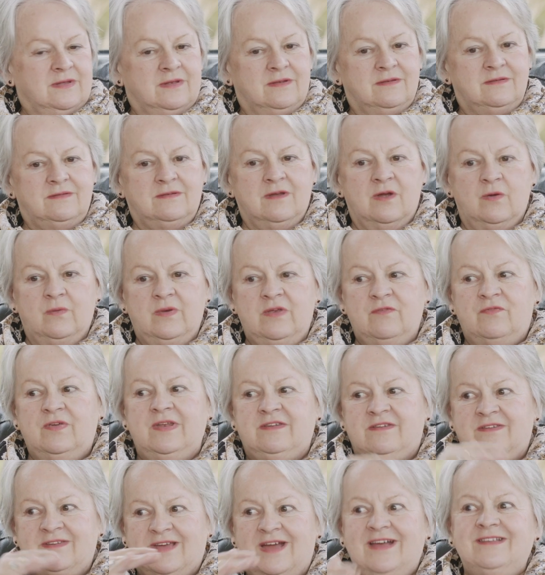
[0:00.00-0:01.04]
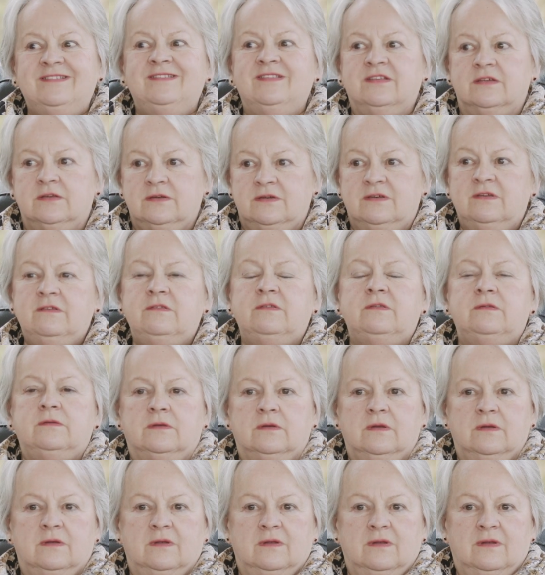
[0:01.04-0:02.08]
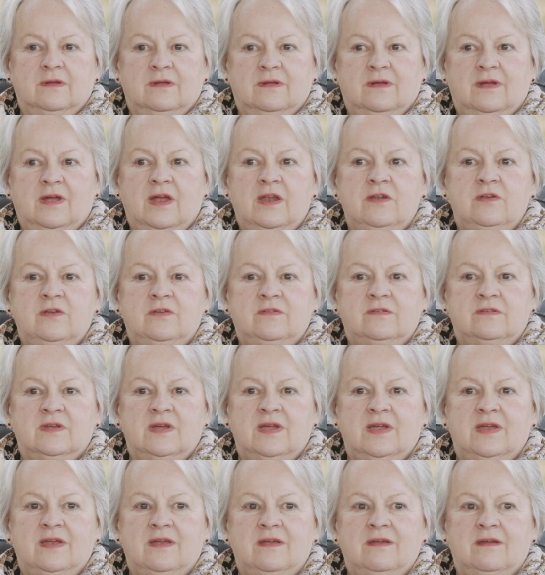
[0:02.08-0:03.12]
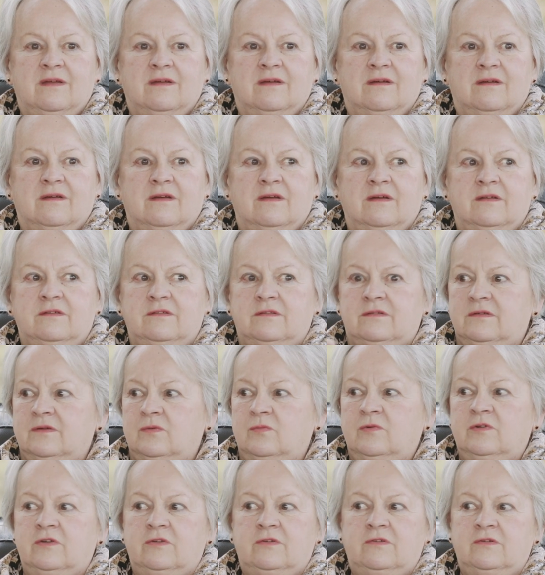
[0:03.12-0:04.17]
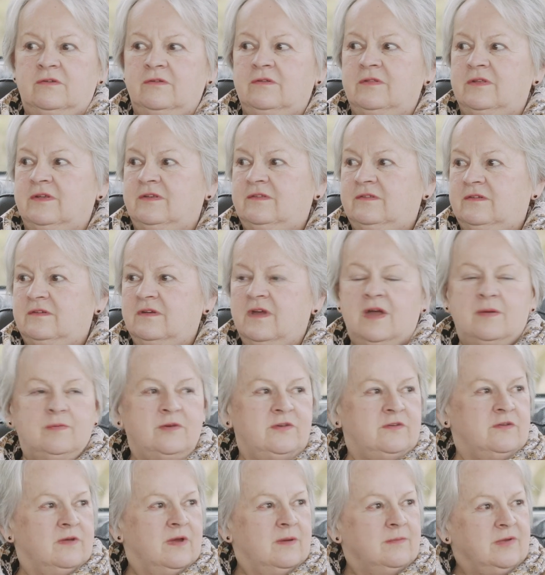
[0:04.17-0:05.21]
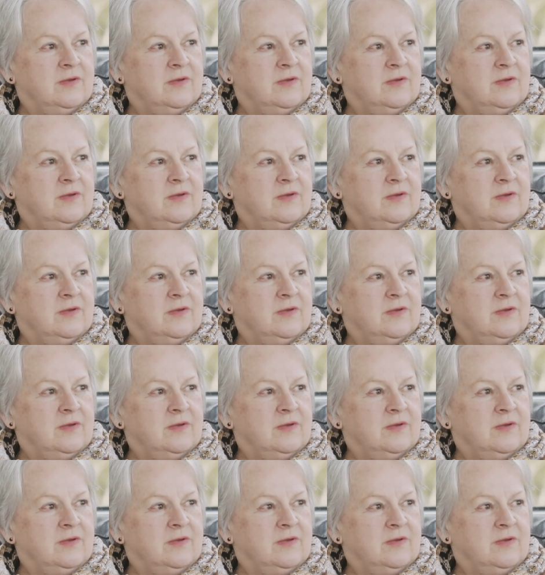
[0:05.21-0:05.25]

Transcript: So if it doesn't, and you're saying, I just don't want to do this time and time